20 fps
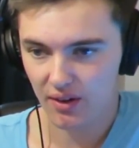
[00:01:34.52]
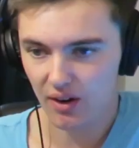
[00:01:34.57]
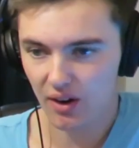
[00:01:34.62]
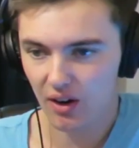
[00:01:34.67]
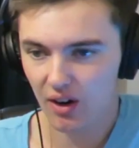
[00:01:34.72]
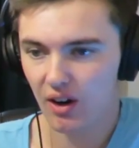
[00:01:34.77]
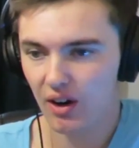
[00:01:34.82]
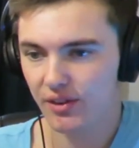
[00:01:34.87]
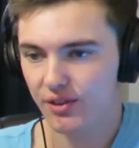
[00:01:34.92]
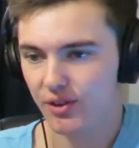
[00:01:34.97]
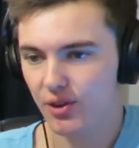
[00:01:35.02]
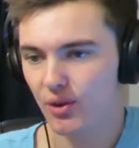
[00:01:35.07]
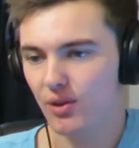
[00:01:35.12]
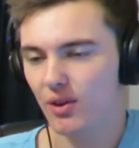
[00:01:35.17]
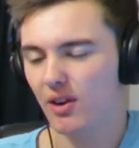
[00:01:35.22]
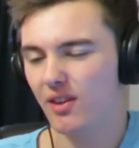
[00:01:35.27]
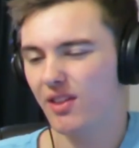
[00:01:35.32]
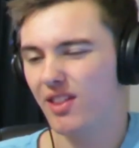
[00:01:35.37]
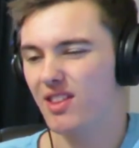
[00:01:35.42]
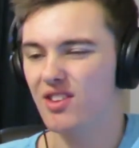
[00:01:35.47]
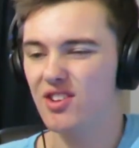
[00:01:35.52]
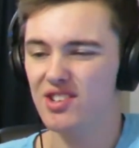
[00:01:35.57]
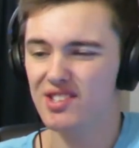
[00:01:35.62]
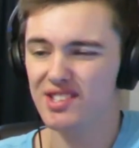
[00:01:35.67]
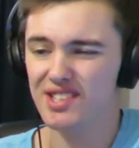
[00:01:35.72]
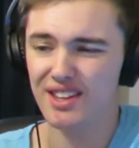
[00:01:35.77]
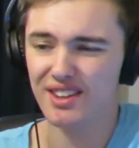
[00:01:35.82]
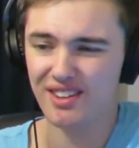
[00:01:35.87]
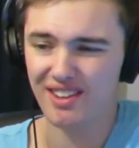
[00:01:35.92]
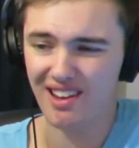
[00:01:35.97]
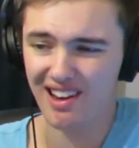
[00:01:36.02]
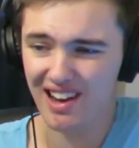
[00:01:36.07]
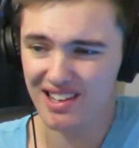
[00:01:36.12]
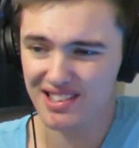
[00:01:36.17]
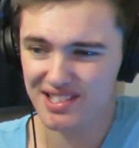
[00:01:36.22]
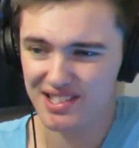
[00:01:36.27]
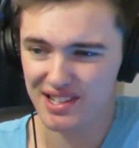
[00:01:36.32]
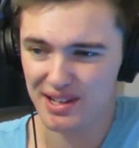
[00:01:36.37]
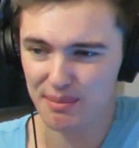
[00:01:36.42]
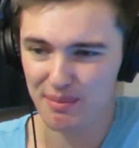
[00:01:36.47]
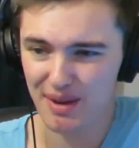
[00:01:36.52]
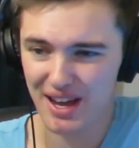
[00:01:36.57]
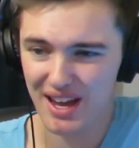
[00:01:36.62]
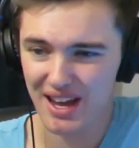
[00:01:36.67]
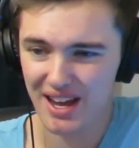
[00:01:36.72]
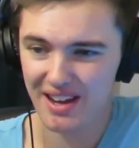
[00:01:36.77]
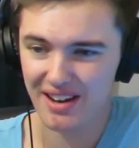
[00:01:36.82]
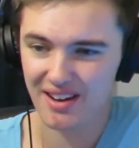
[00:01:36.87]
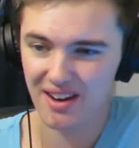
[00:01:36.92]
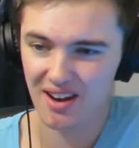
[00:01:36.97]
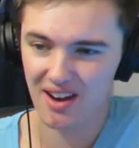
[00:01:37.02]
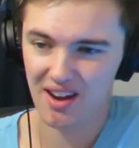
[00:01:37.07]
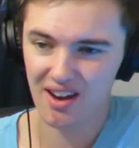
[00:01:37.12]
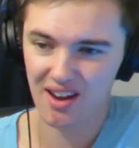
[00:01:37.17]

Oh, dude, just their dancing, man.